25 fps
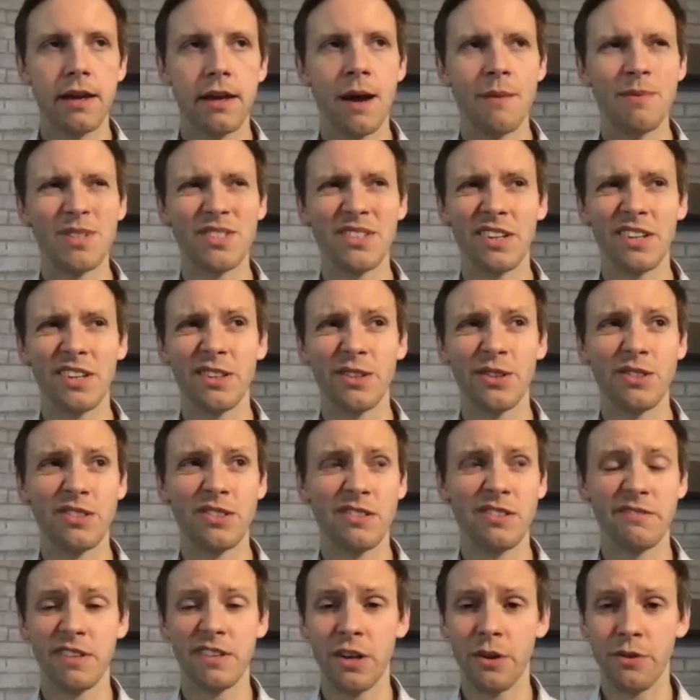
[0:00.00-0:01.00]
This includes
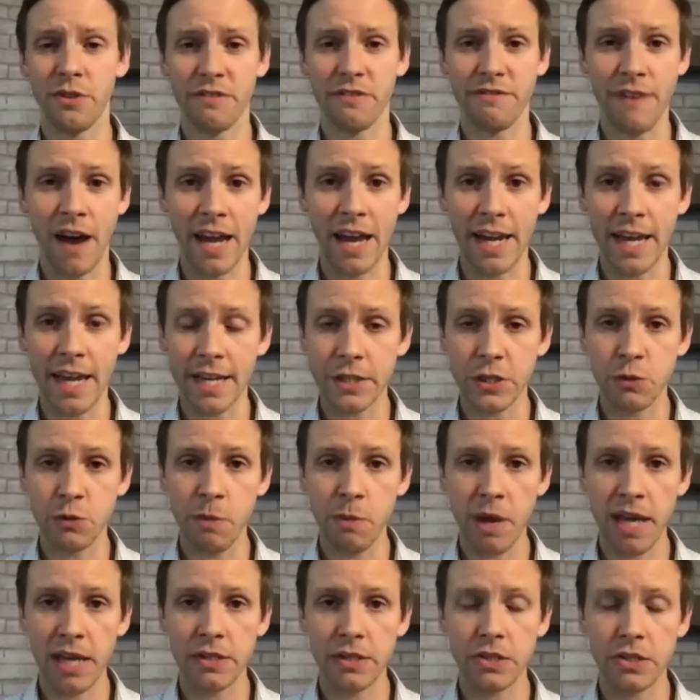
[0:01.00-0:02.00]
the finance
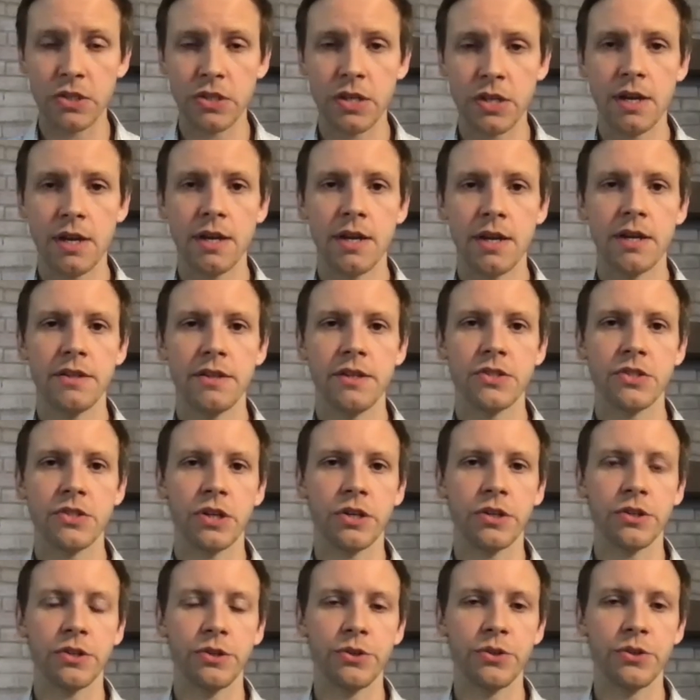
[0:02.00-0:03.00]
space. This
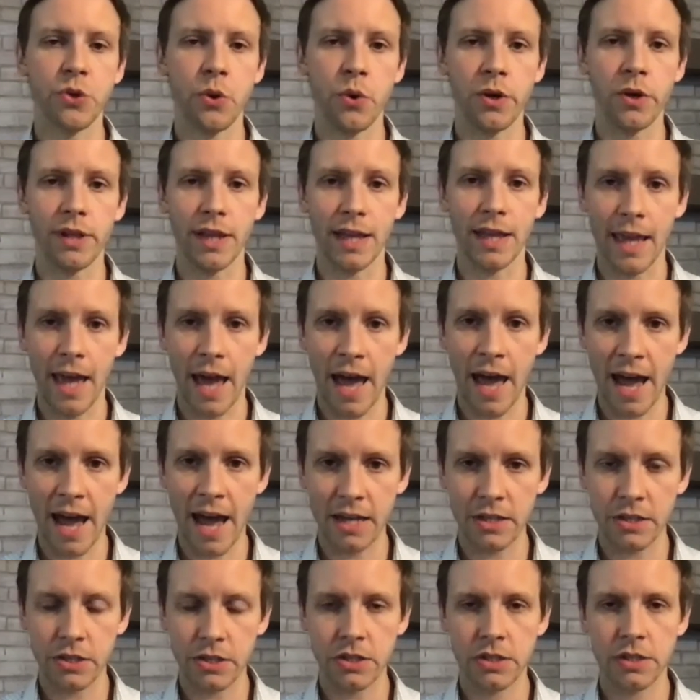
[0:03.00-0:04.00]
includes oil and
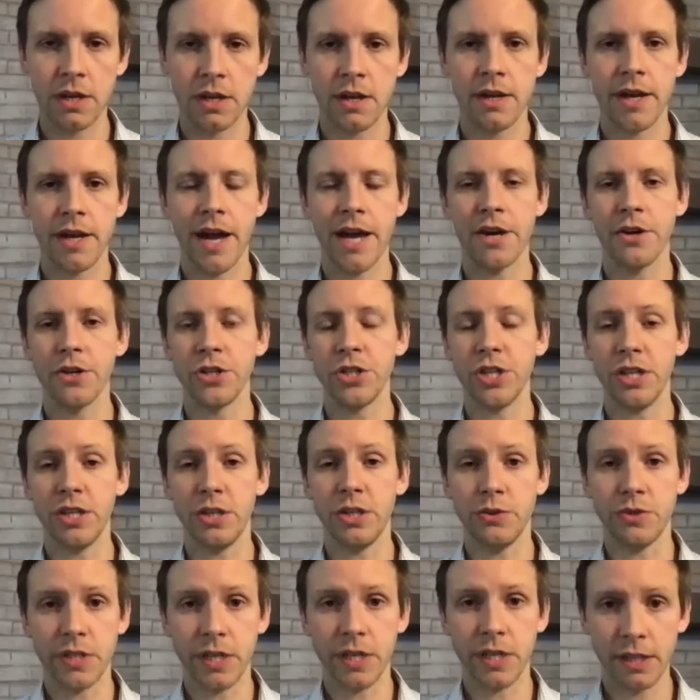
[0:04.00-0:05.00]
gas, energy and
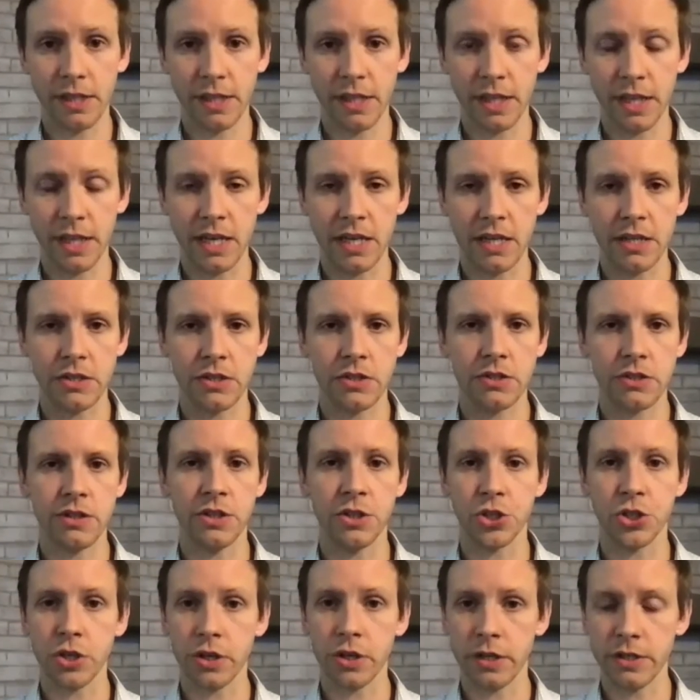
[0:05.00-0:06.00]
utilities, the
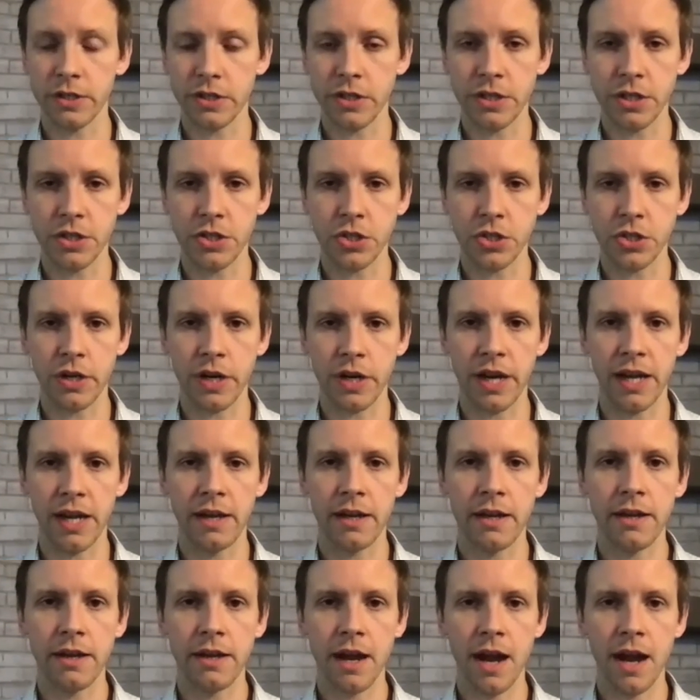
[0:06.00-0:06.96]
insurance industry.